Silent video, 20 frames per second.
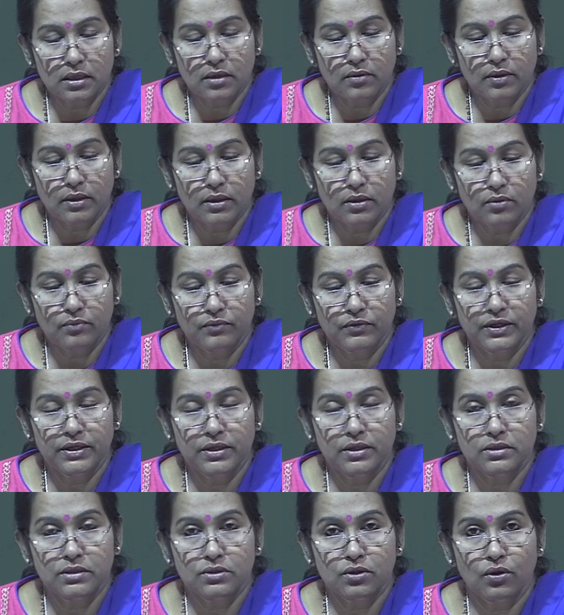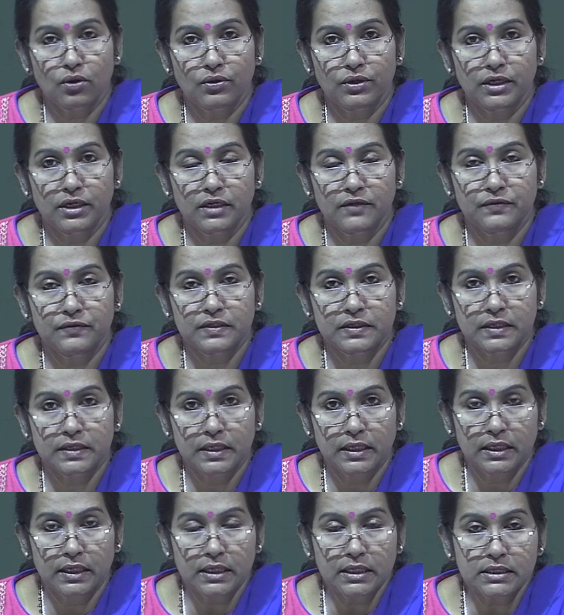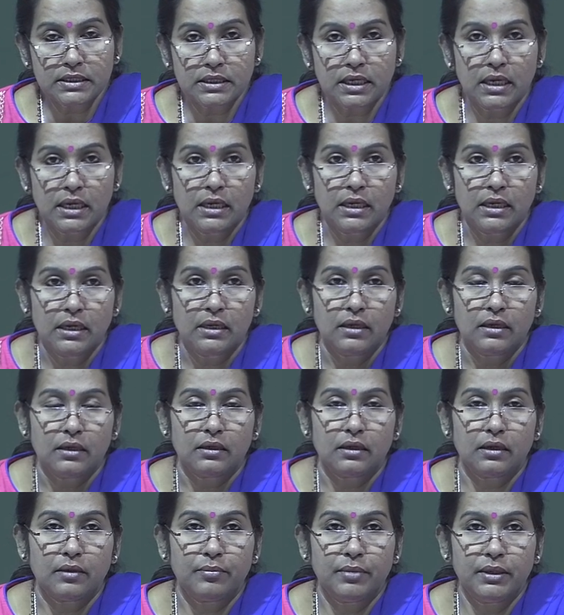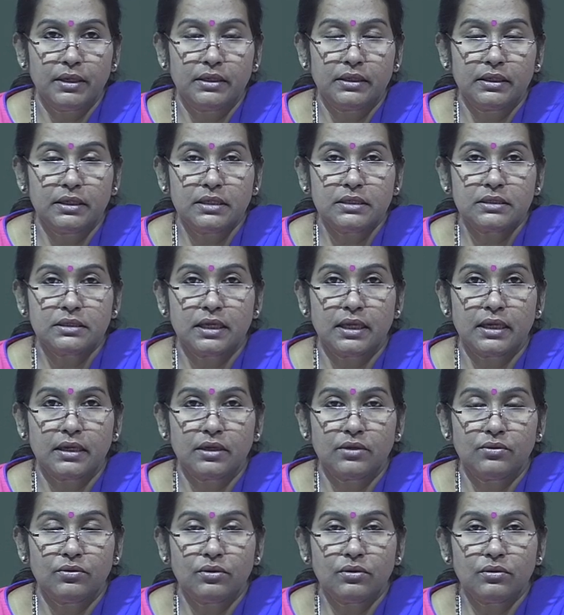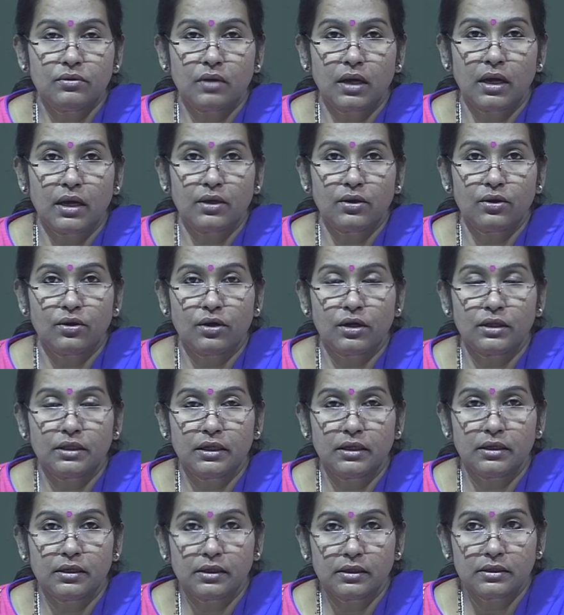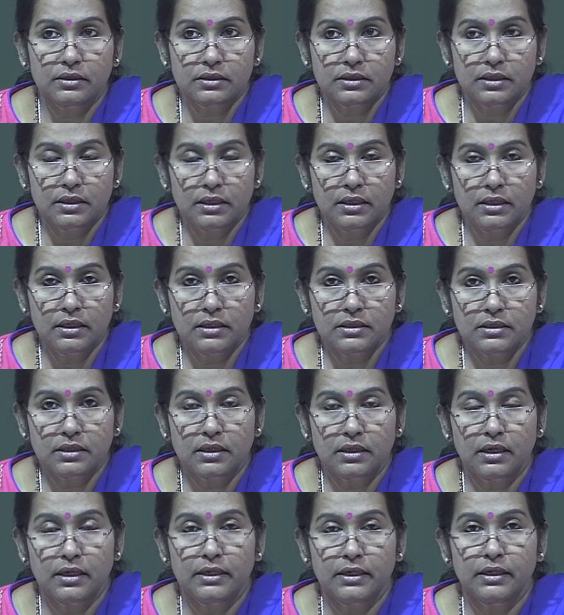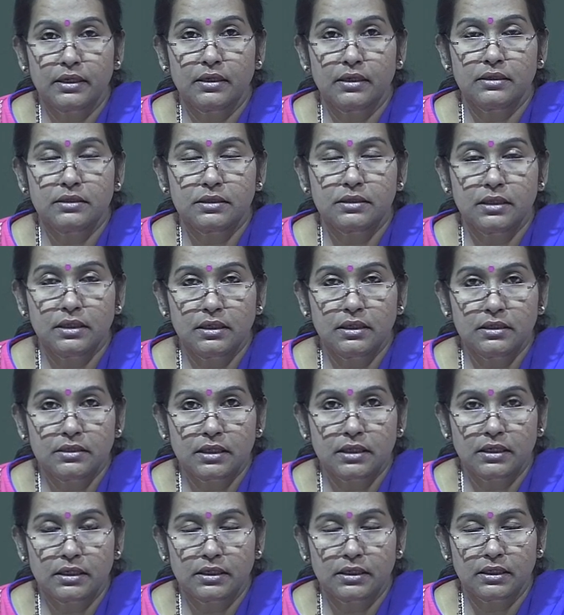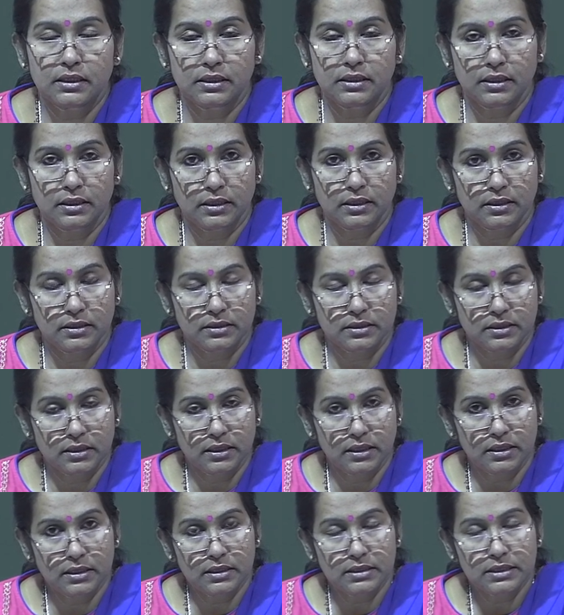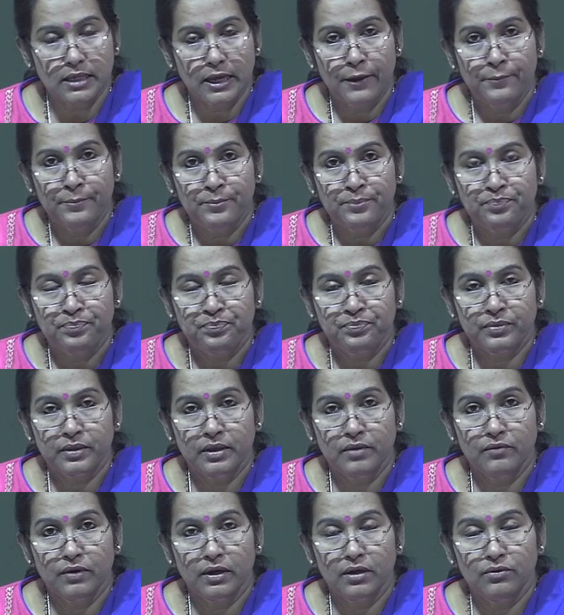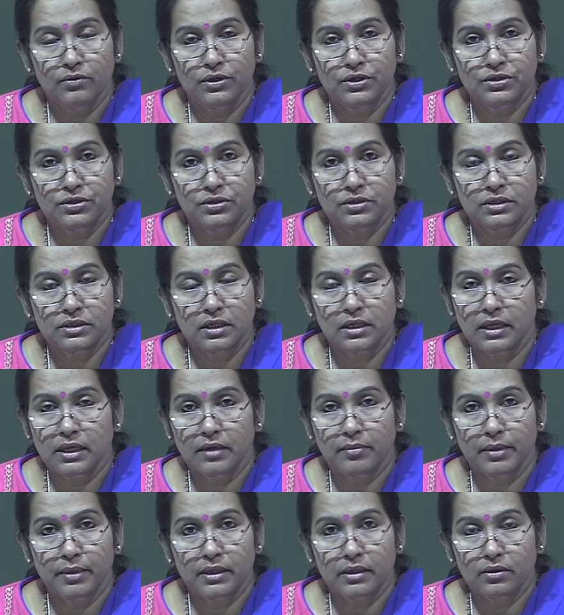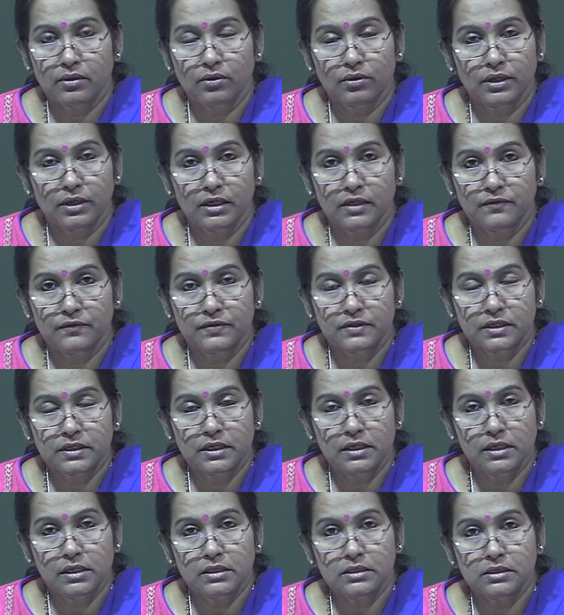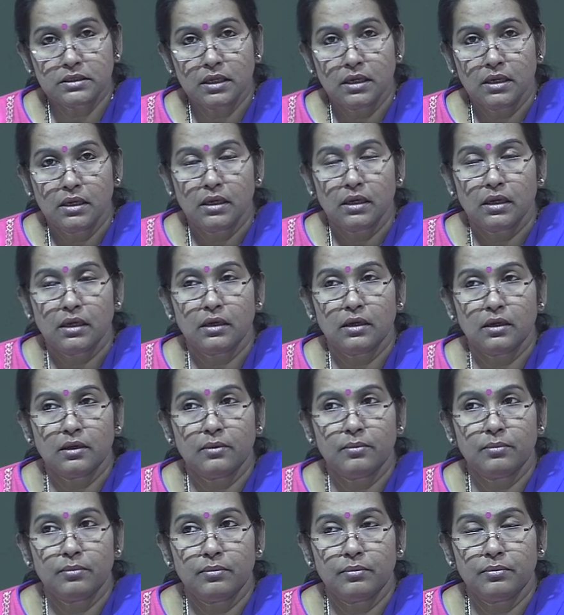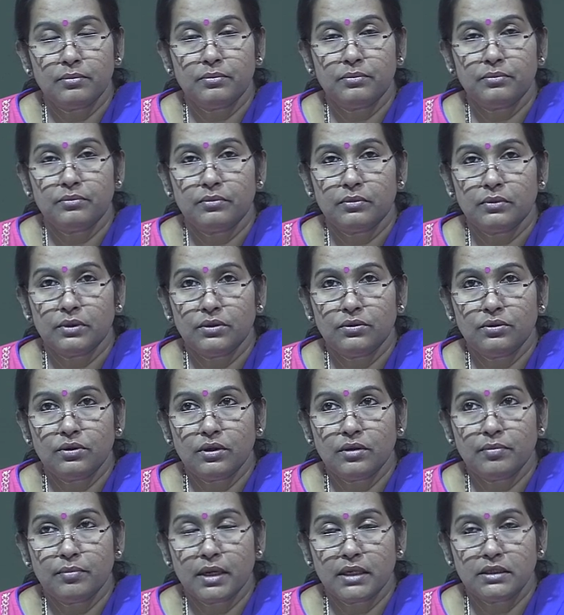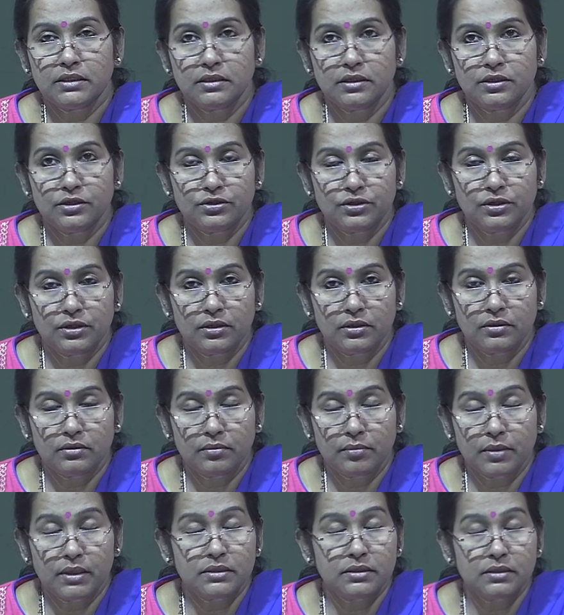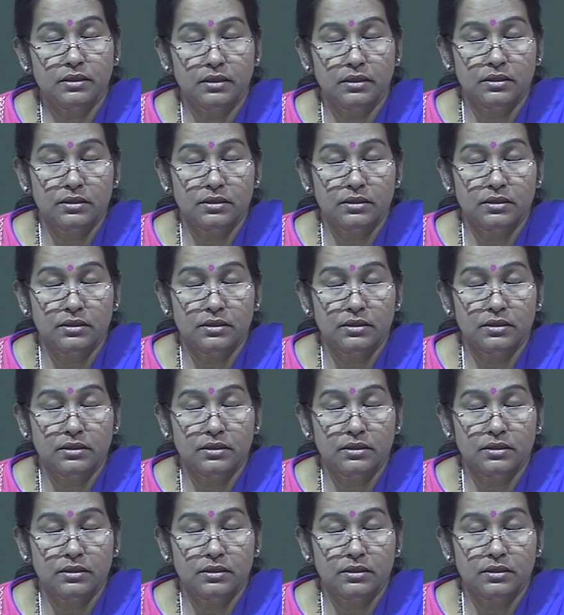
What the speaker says: our various cognitive skills, abilities like higher order thinking skills, analytical skills, critical thinking skills, evaluation skill like metacognitive skills, imaginary